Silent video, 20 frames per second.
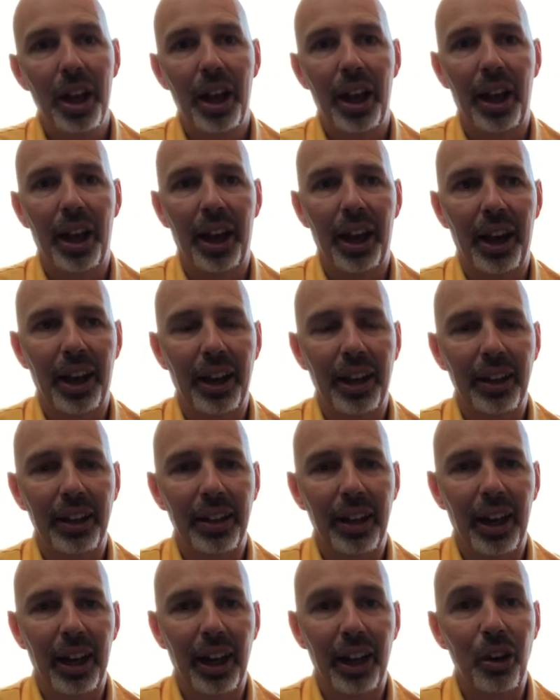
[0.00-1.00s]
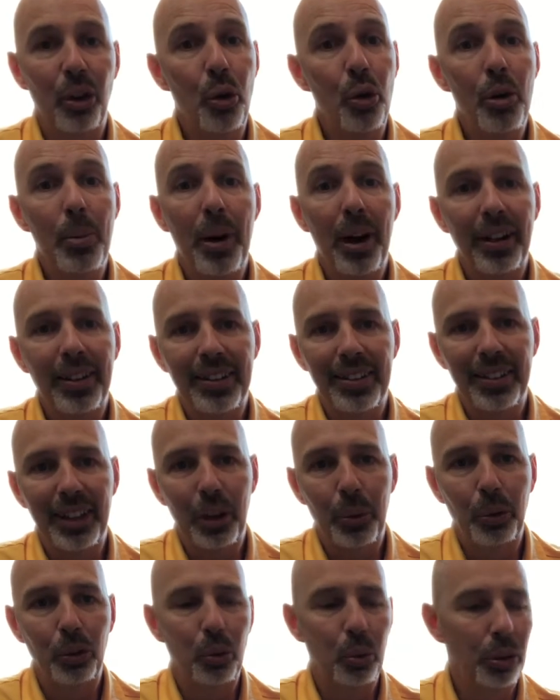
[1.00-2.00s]
And who am I to say
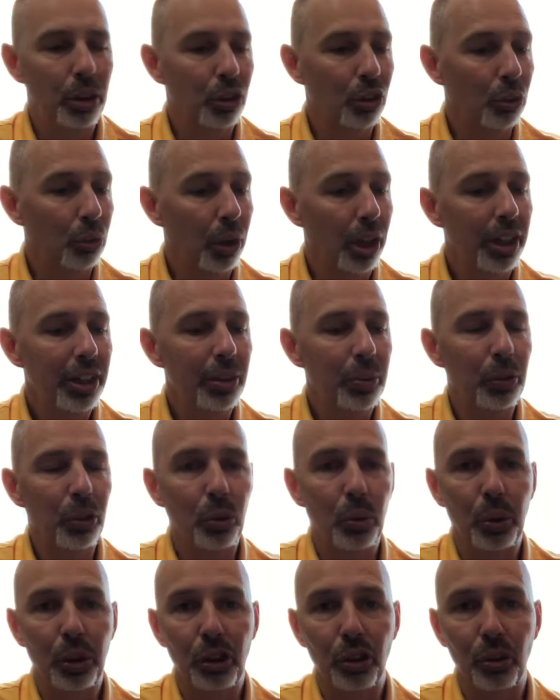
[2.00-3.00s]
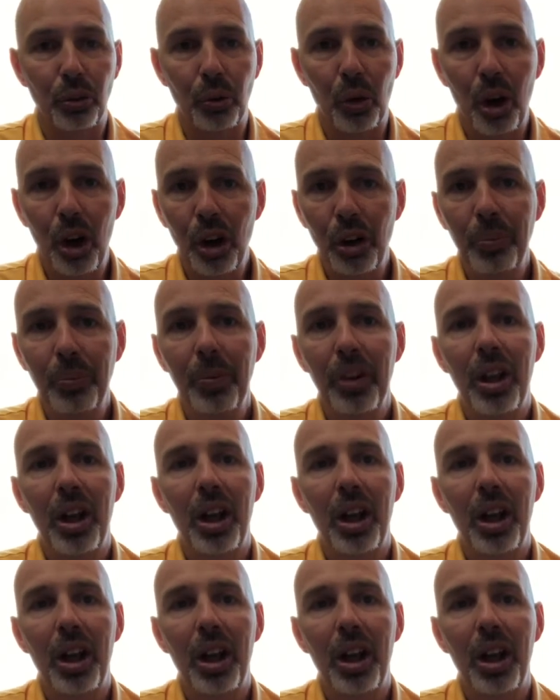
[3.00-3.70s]
which one is right, which one is wrong?